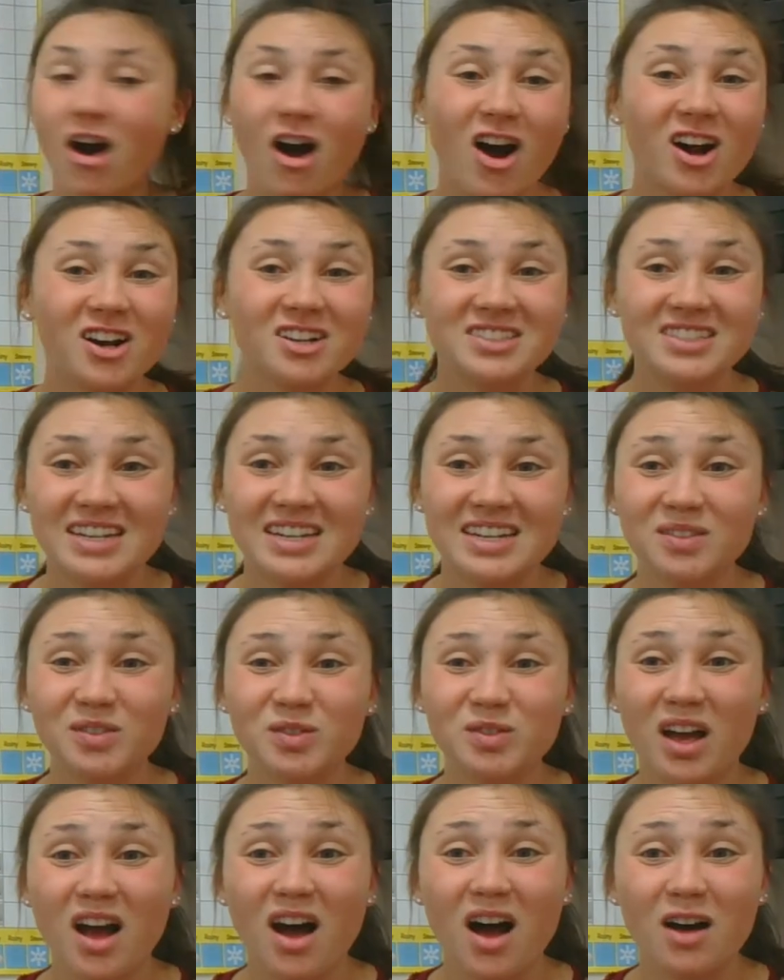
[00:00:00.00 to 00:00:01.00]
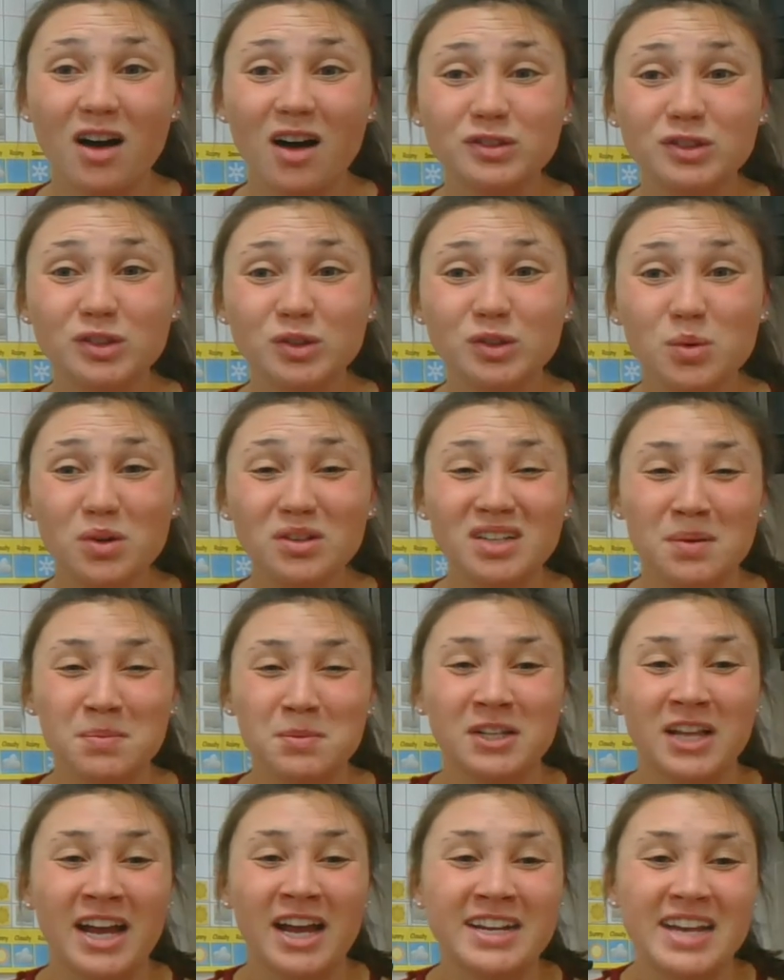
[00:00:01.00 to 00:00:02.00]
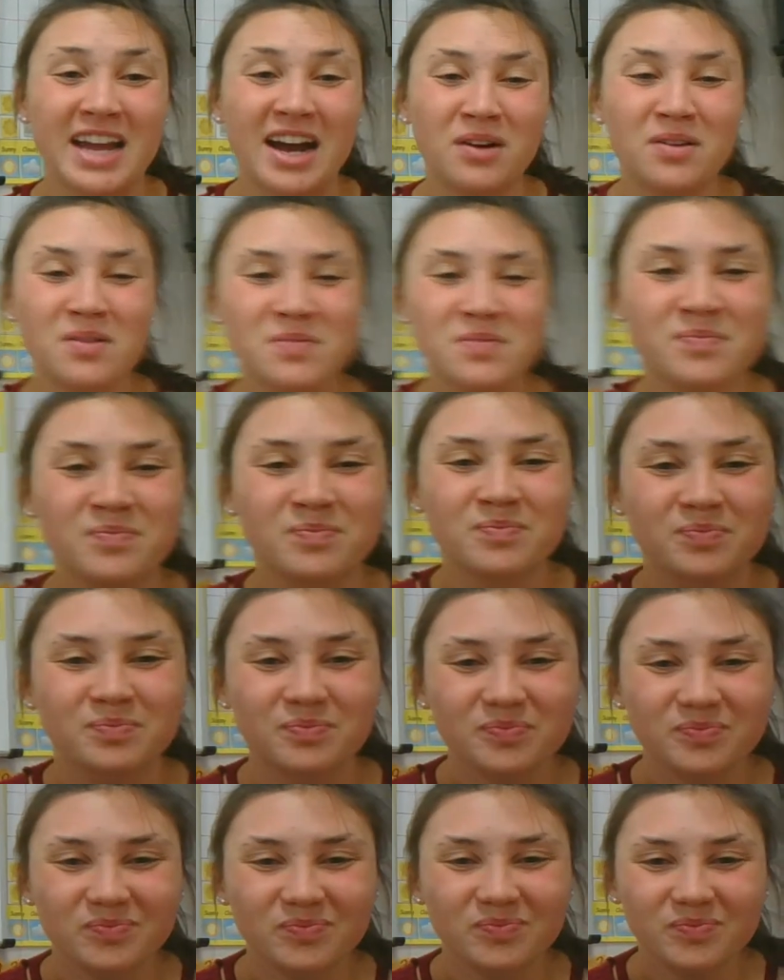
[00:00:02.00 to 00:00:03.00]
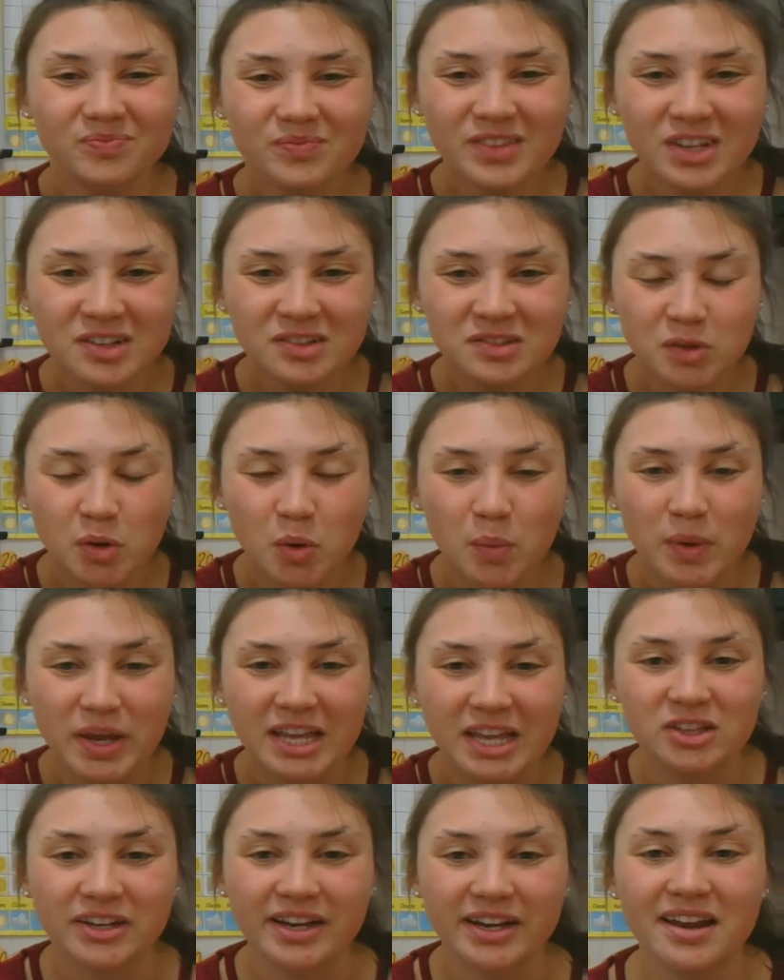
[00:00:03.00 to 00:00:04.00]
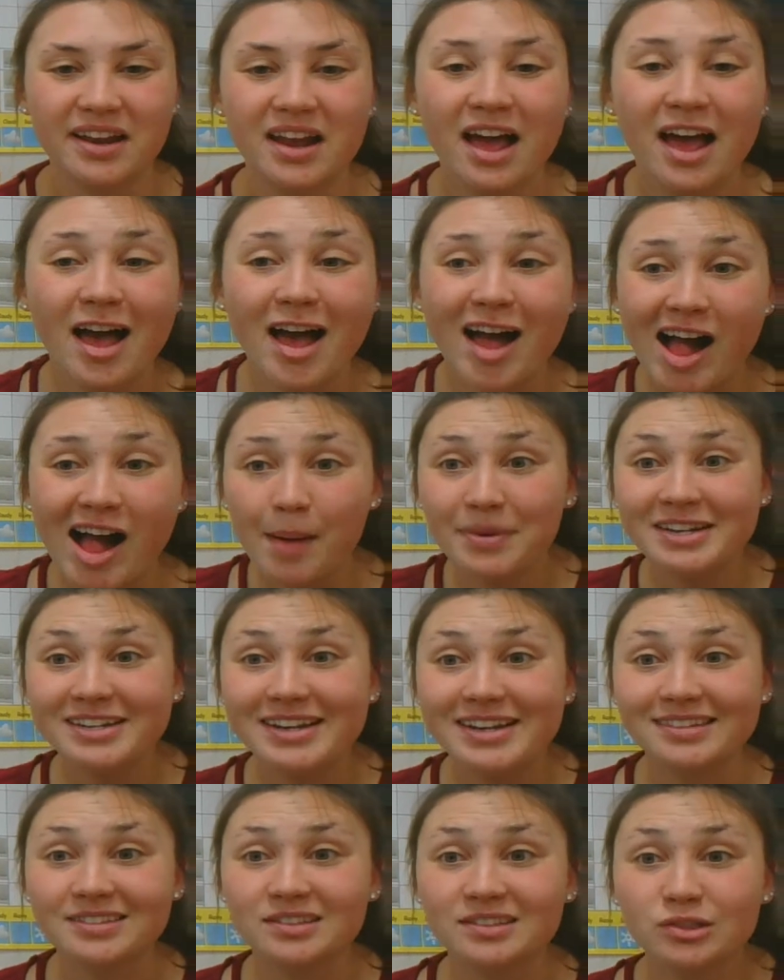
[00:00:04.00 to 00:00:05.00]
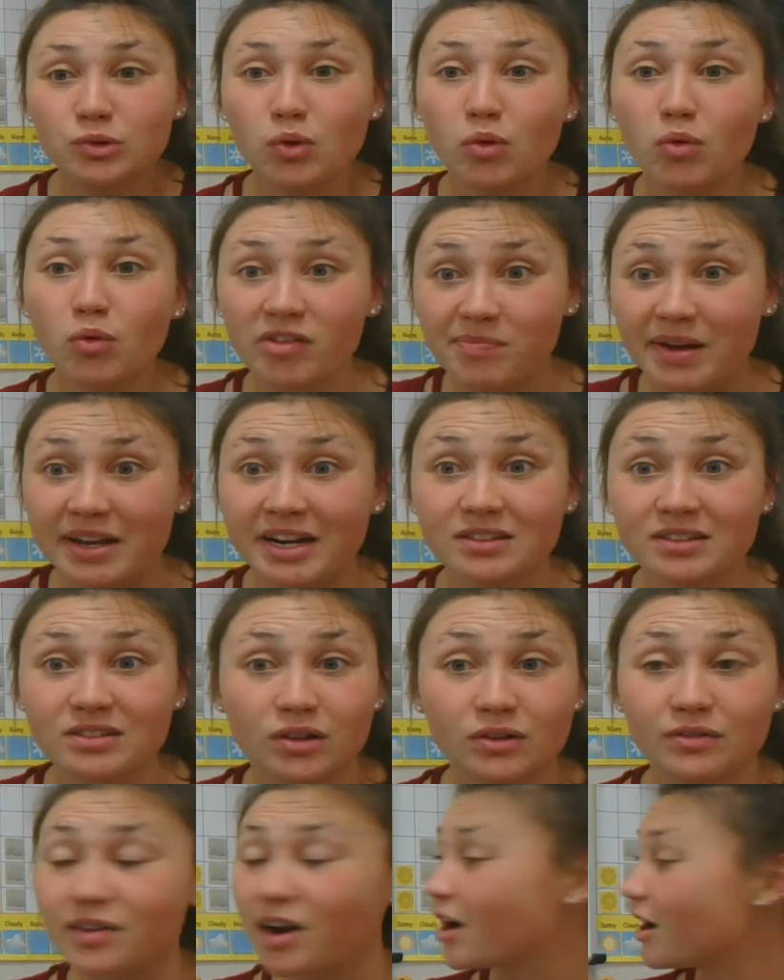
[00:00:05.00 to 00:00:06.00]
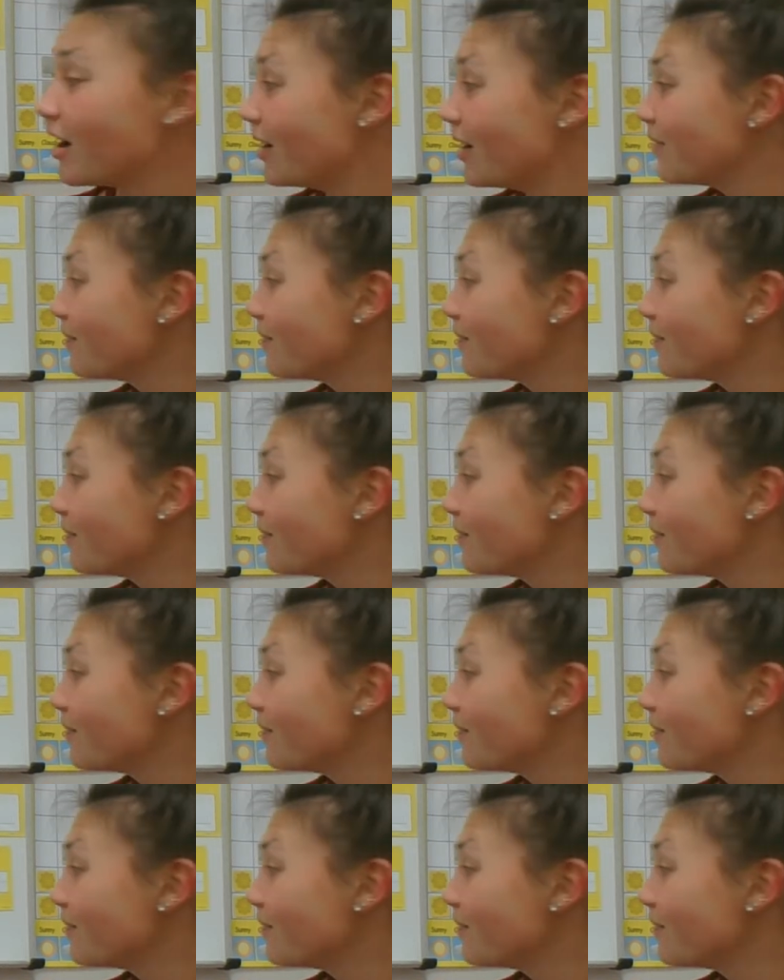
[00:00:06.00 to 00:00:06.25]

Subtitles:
our days of school number line now, so we can look at how many days in school we've been in so far.